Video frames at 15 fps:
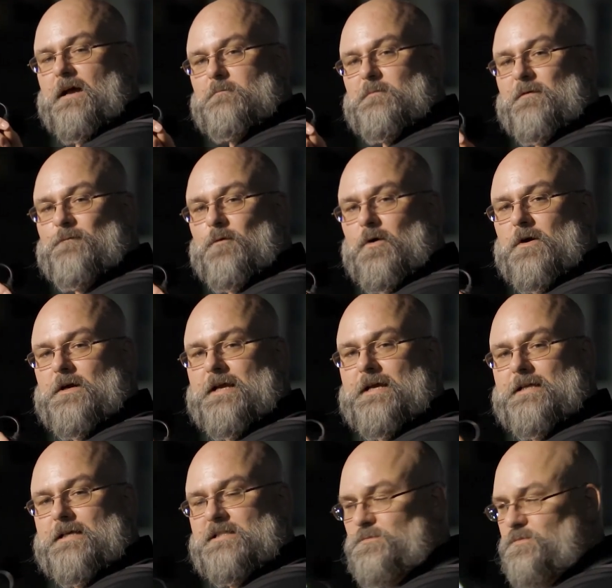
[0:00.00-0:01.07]
Before
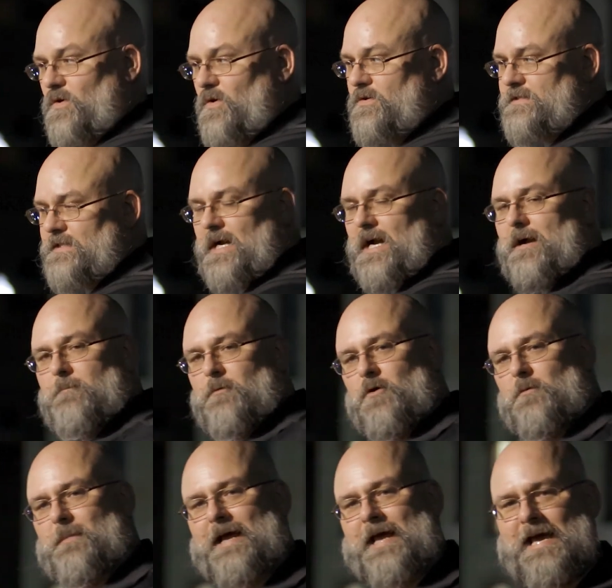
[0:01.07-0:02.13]
it explodes, I
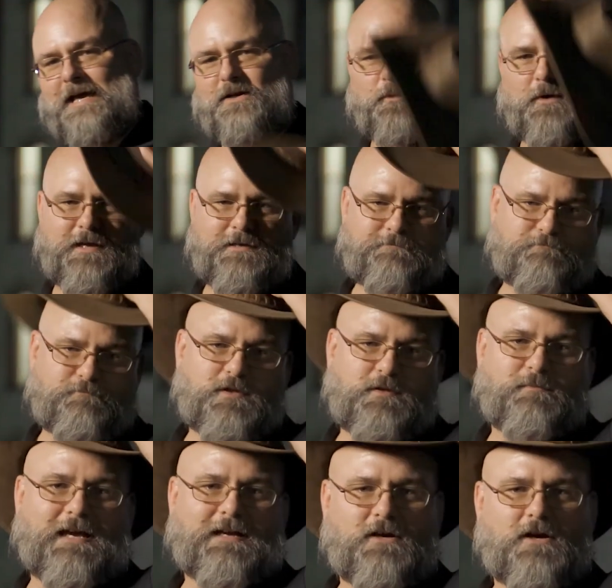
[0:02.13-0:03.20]
pull my hat away, put it
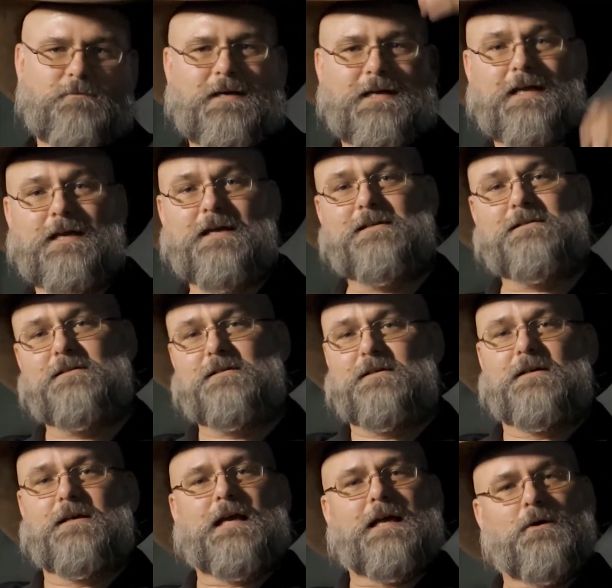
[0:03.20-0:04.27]
back on my head,
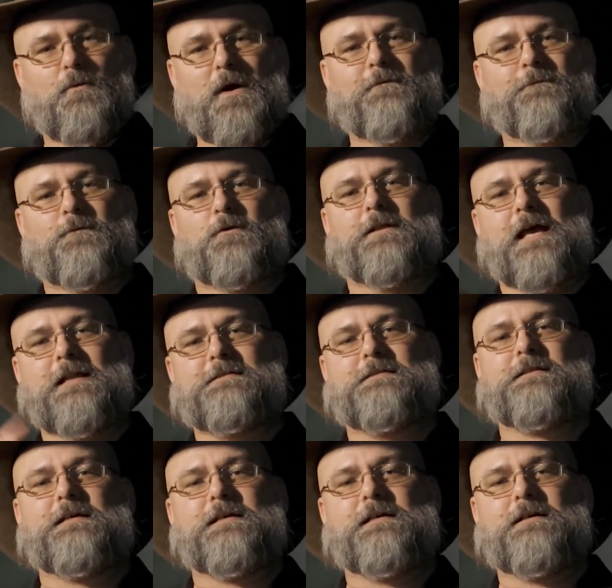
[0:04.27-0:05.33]
wait for
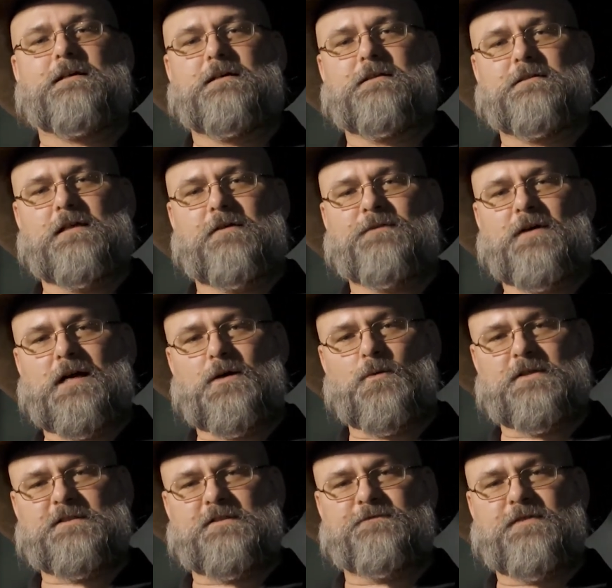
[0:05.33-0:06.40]
that firework to